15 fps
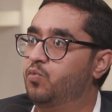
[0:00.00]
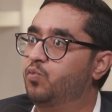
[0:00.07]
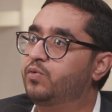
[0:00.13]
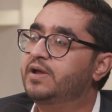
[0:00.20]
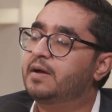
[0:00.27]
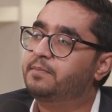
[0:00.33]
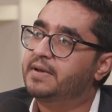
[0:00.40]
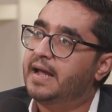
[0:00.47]

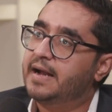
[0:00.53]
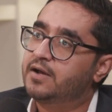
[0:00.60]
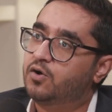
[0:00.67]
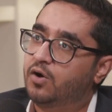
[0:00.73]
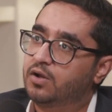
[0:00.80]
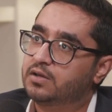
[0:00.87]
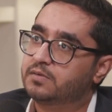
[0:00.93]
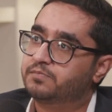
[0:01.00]
We applied
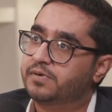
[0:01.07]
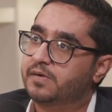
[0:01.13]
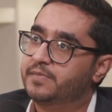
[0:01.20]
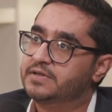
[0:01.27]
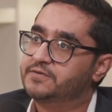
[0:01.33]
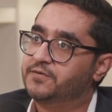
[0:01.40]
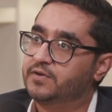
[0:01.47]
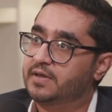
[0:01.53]
all the
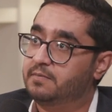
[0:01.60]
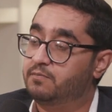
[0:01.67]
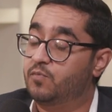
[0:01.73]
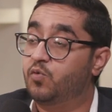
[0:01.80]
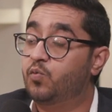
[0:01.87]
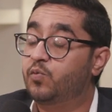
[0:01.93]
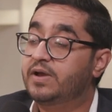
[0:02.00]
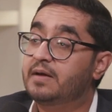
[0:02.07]
permits for them.
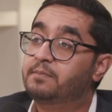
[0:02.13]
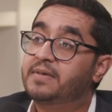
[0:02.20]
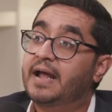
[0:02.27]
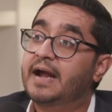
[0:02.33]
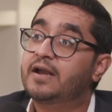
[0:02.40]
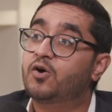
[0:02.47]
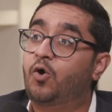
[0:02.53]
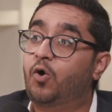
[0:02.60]
We
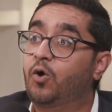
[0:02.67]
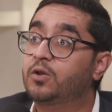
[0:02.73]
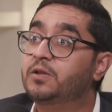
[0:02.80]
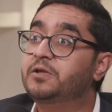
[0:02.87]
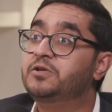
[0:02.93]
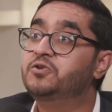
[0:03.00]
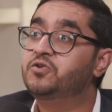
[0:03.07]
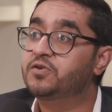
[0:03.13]
applied all
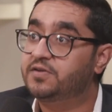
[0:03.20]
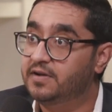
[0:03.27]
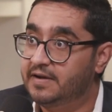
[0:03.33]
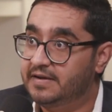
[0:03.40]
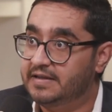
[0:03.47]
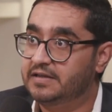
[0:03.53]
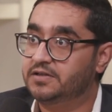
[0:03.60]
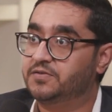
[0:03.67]
the
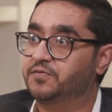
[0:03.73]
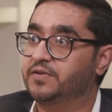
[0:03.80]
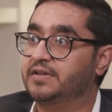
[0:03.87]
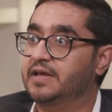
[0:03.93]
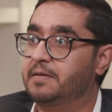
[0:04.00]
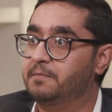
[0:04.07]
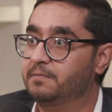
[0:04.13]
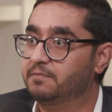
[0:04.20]
utilities for
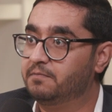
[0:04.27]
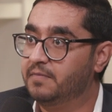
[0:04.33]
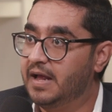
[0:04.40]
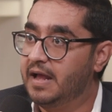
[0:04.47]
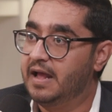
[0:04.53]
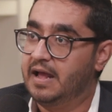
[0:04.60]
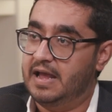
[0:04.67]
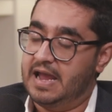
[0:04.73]
them.
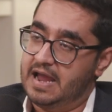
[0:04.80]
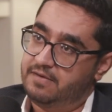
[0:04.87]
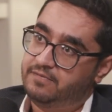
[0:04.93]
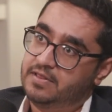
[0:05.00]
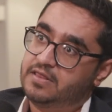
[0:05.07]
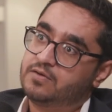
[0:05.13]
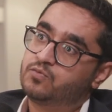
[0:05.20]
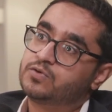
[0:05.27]

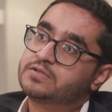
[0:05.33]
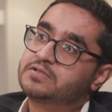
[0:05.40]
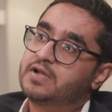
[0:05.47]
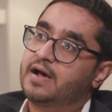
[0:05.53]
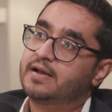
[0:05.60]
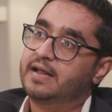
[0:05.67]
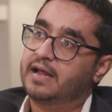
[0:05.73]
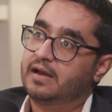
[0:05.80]
Everything was
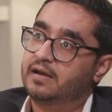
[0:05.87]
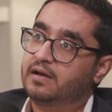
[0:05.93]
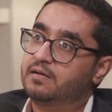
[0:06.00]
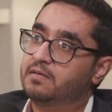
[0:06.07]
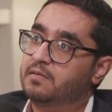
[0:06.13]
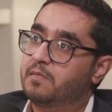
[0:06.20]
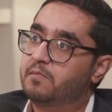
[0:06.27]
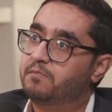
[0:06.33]
done
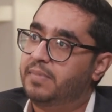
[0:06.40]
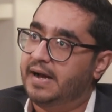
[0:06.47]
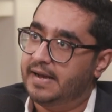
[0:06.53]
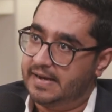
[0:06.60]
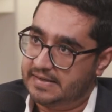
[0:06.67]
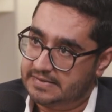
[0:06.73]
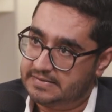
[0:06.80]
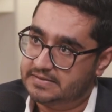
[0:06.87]
by
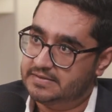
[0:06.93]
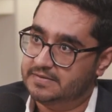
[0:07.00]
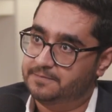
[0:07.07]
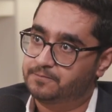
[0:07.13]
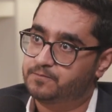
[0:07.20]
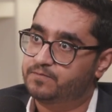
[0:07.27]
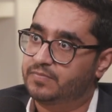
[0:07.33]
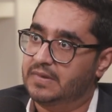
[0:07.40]
us.
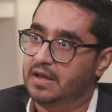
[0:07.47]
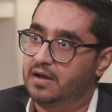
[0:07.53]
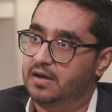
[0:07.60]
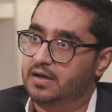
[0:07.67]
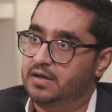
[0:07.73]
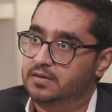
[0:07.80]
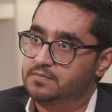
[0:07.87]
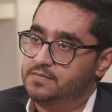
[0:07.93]

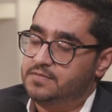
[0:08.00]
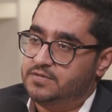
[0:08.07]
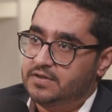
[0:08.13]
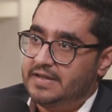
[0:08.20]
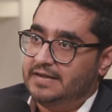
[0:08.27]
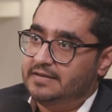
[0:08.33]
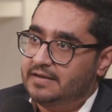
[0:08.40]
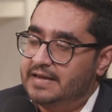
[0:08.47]
So
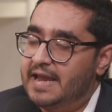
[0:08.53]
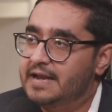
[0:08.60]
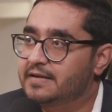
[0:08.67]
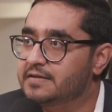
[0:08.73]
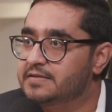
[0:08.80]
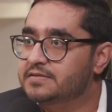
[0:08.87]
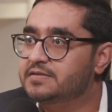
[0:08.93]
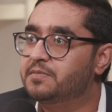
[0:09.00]
that
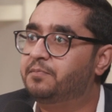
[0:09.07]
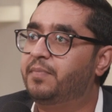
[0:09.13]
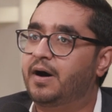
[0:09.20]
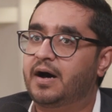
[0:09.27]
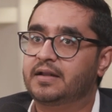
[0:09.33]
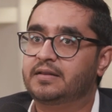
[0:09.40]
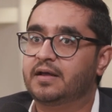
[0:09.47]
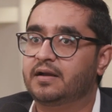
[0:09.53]
caters the
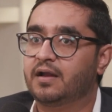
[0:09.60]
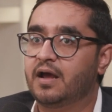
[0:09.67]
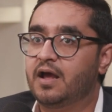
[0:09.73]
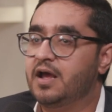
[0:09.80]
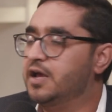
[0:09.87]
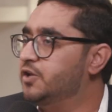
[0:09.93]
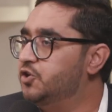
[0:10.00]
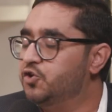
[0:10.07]
part that
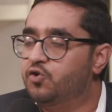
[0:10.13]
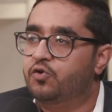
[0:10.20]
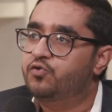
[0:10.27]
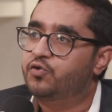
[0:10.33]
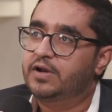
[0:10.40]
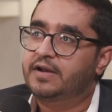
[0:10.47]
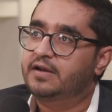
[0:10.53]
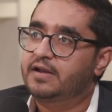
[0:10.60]
you
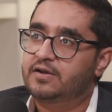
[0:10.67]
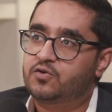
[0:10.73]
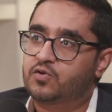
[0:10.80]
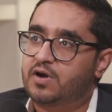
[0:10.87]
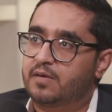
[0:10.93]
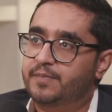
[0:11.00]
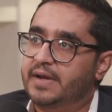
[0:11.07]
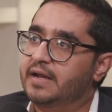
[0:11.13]
don't really need to
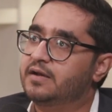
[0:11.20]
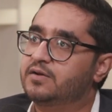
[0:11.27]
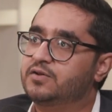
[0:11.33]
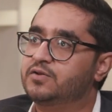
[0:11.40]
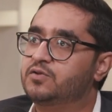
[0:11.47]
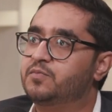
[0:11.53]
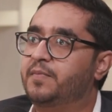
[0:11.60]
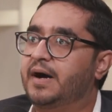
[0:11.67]
come
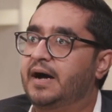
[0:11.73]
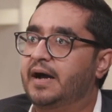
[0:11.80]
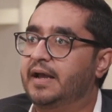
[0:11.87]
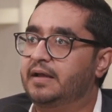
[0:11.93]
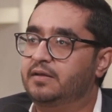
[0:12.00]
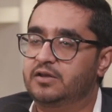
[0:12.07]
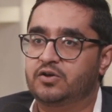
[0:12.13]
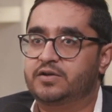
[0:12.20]
into
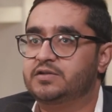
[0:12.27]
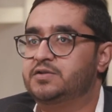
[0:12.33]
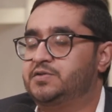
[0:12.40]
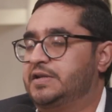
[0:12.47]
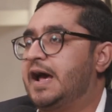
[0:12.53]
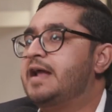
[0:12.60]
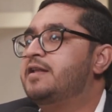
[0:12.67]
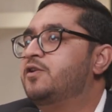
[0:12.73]
Dubai. You can
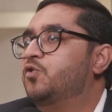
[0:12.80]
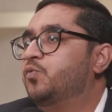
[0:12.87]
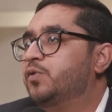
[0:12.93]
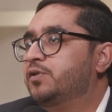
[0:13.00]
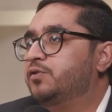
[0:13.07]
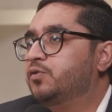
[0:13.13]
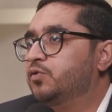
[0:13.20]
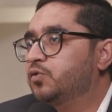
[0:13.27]
just hand it
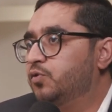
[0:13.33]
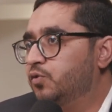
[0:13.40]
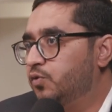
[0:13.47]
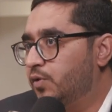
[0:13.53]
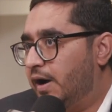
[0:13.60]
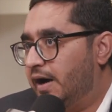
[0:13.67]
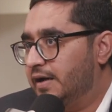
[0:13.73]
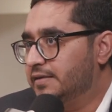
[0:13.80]
over
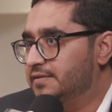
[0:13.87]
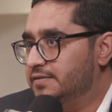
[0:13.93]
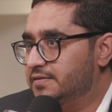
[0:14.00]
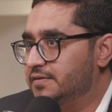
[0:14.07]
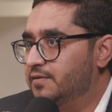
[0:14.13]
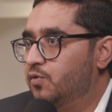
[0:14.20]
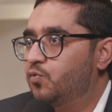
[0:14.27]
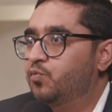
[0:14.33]
to
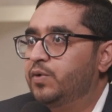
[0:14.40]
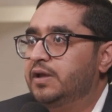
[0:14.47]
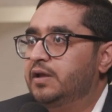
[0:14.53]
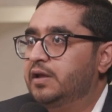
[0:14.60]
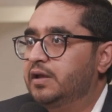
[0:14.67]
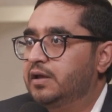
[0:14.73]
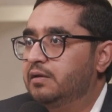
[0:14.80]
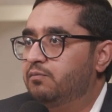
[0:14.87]
us.
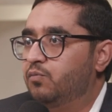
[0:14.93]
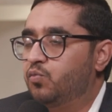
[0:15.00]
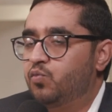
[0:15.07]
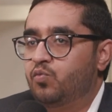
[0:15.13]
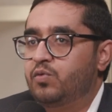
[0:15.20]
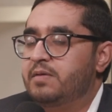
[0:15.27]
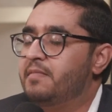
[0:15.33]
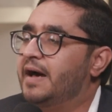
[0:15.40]
We
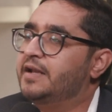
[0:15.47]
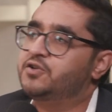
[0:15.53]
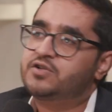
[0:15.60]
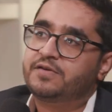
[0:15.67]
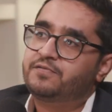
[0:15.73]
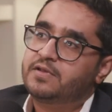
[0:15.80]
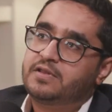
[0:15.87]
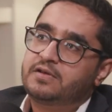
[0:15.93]
manage
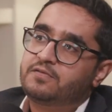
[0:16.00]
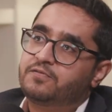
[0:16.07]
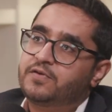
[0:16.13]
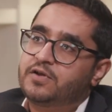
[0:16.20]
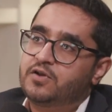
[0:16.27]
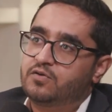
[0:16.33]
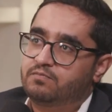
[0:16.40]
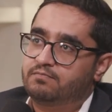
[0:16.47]
everything for
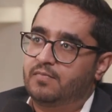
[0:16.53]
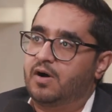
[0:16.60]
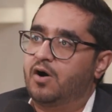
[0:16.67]
you.